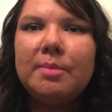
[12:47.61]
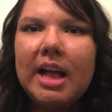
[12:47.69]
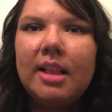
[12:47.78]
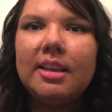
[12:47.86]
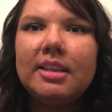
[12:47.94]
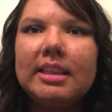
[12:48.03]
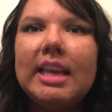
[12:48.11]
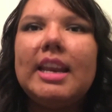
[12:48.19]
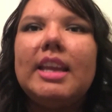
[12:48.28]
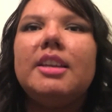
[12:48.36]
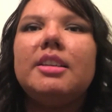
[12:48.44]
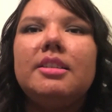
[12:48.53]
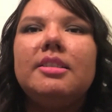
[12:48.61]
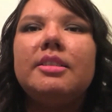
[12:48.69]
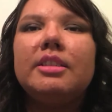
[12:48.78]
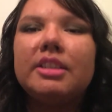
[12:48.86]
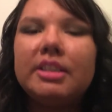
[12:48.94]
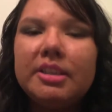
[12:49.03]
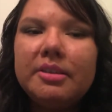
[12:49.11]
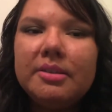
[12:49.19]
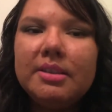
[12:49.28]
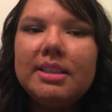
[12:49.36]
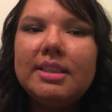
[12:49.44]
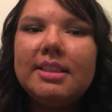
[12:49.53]
palette that I could
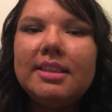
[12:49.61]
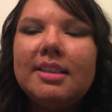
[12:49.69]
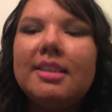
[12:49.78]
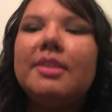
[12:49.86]
use.